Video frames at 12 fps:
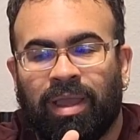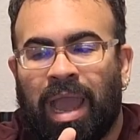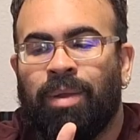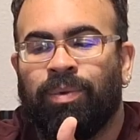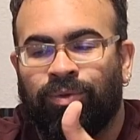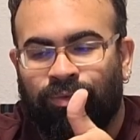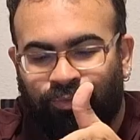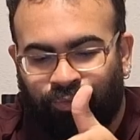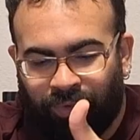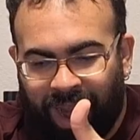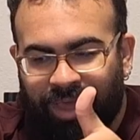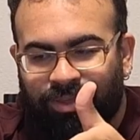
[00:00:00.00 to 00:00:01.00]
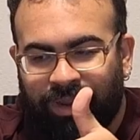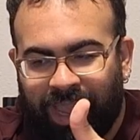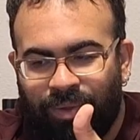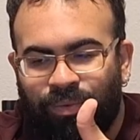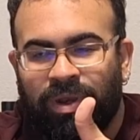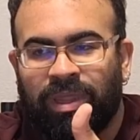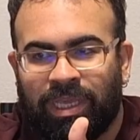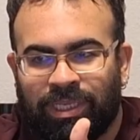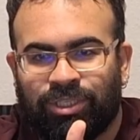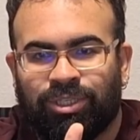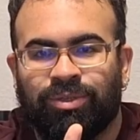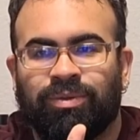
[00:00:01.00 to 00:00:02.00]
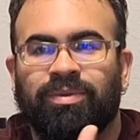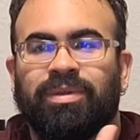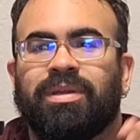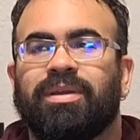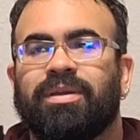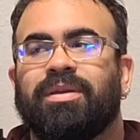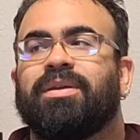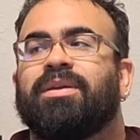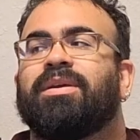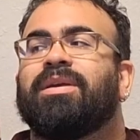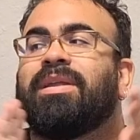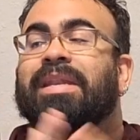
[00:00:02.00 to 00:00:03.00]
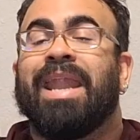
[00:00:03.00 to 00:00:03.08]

I would rather get one of these two.